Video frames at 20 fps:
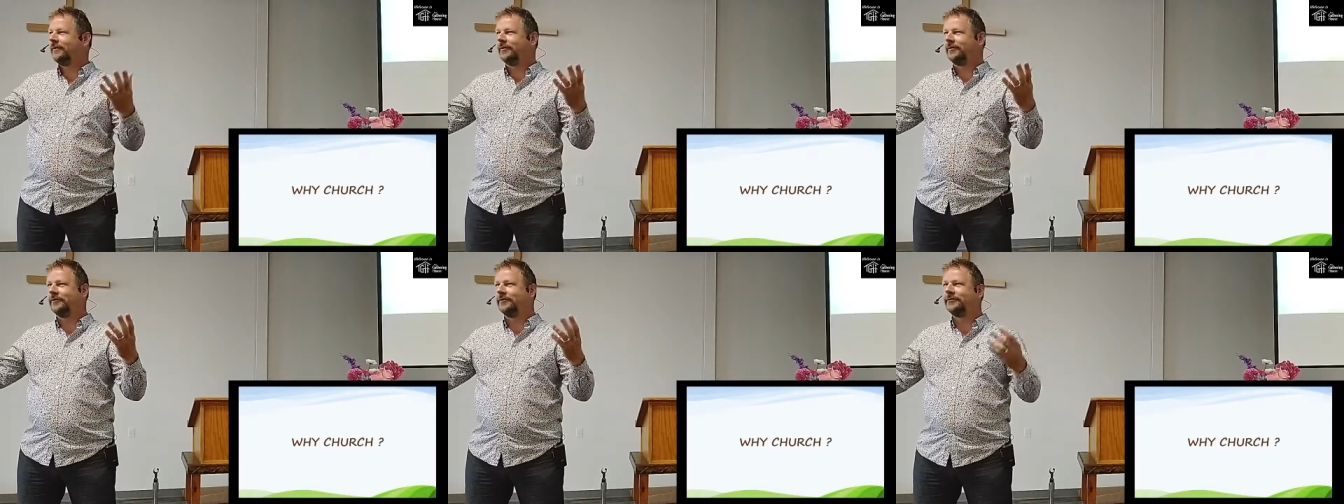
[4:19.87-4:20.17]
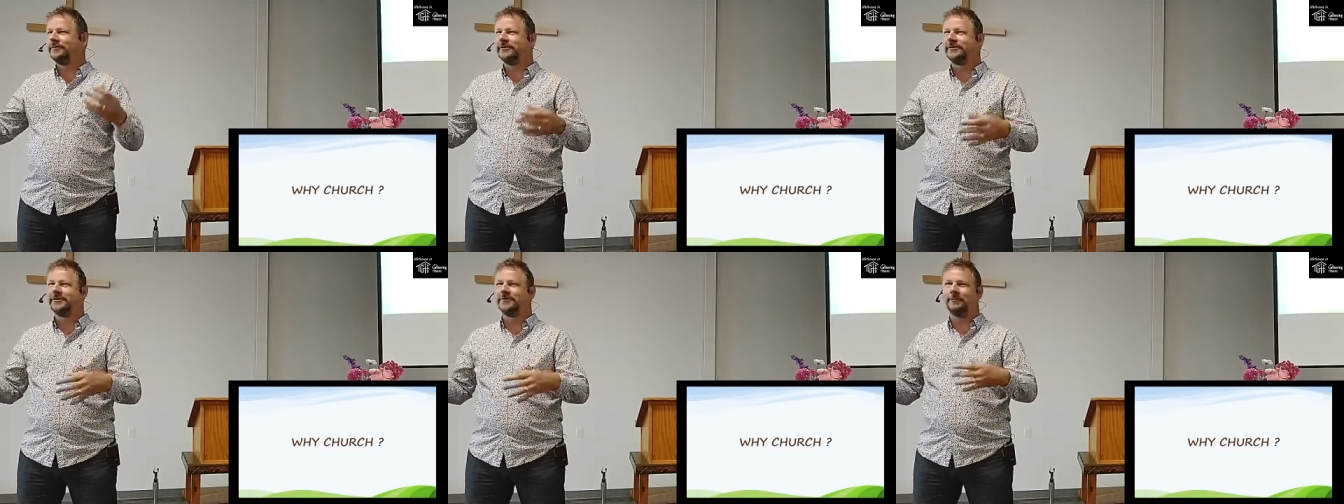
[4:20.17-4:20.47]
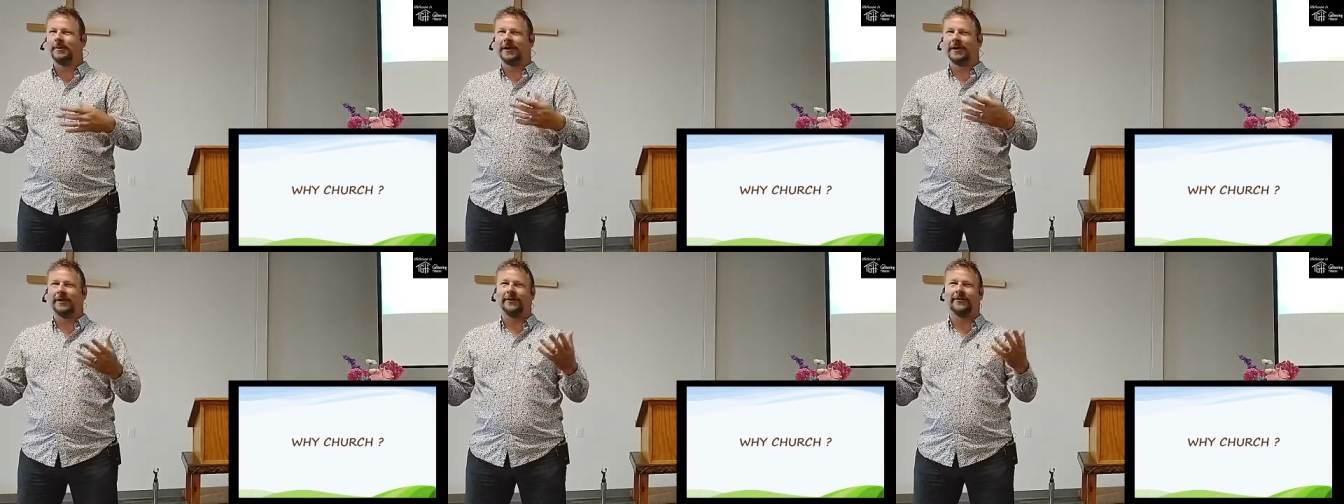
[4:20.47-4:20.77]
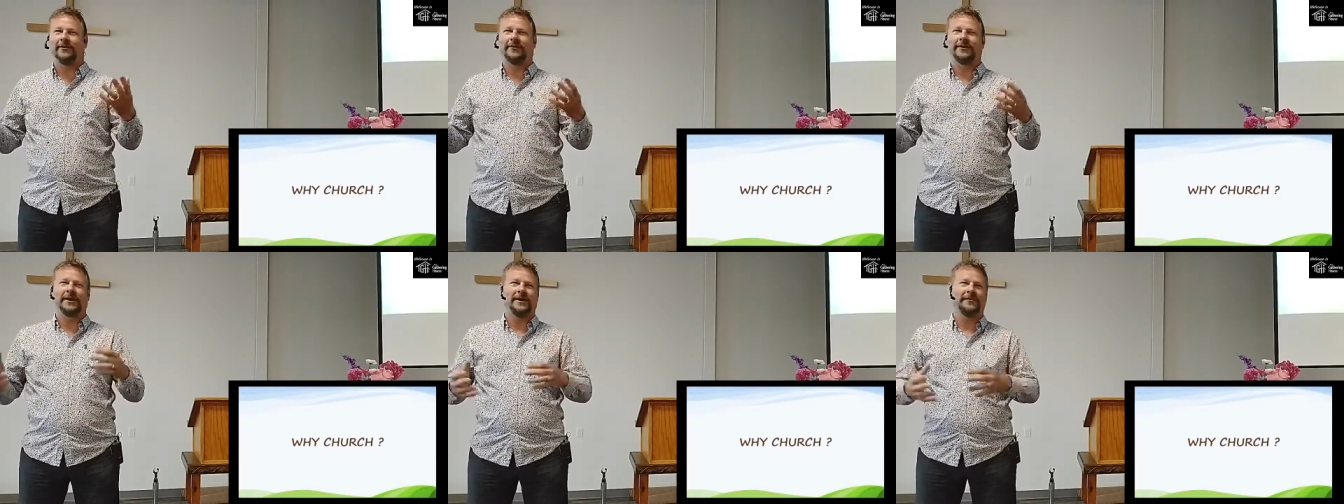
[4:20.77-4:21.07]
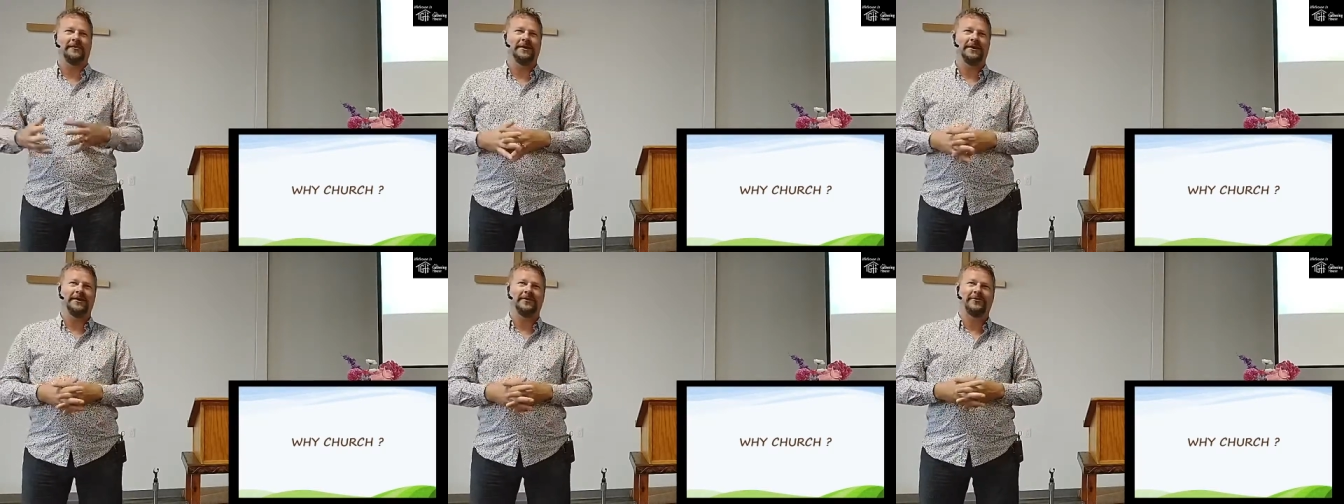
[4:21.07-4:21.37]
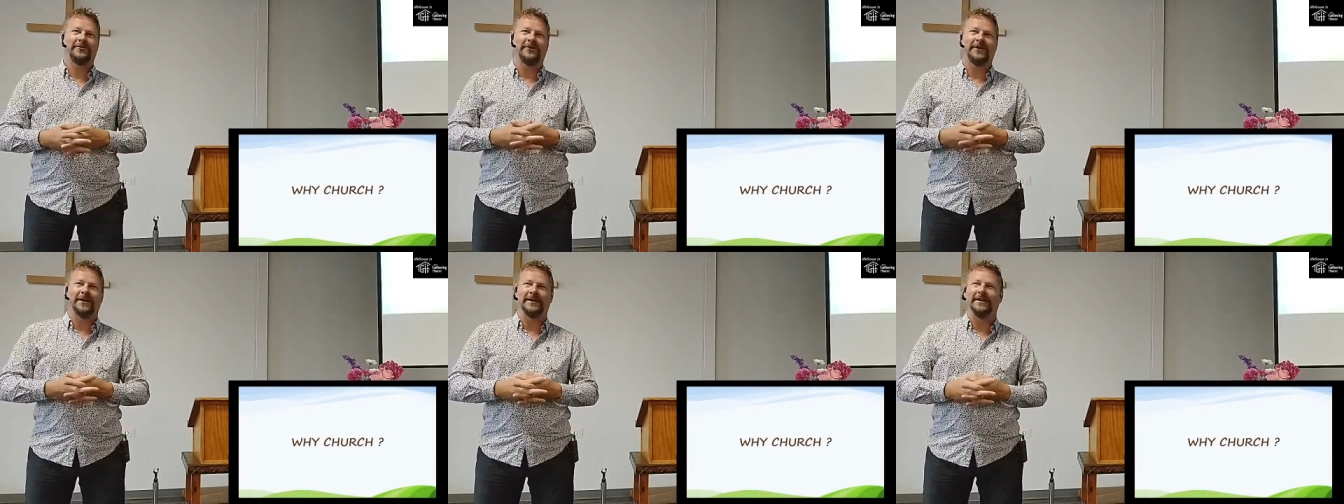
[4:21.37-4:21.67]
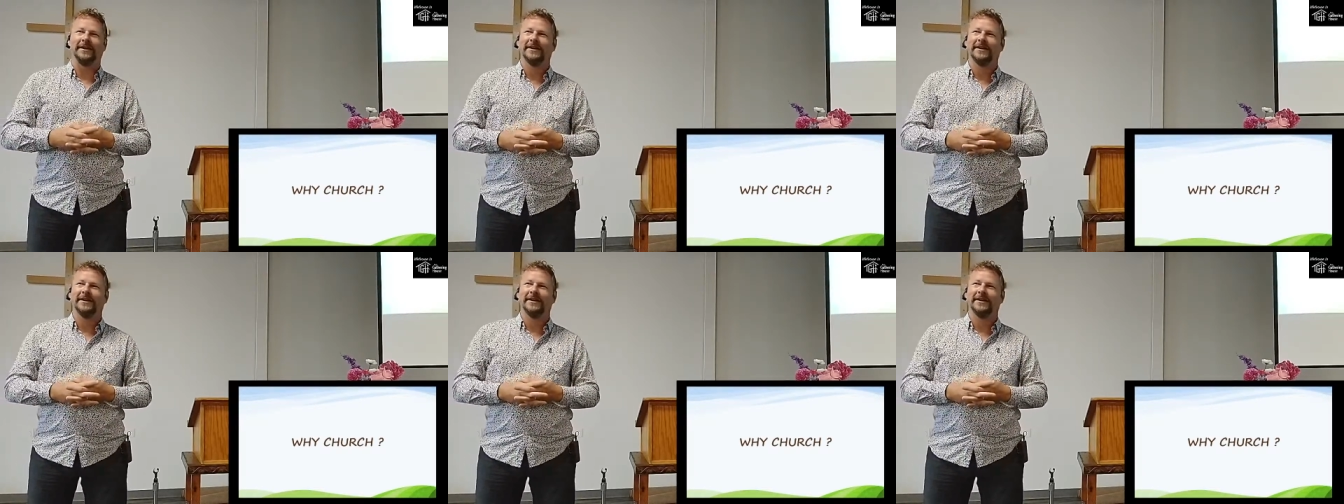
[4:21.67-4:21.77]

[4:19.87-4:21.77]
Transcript: No, just me. Okay, well, that's fine.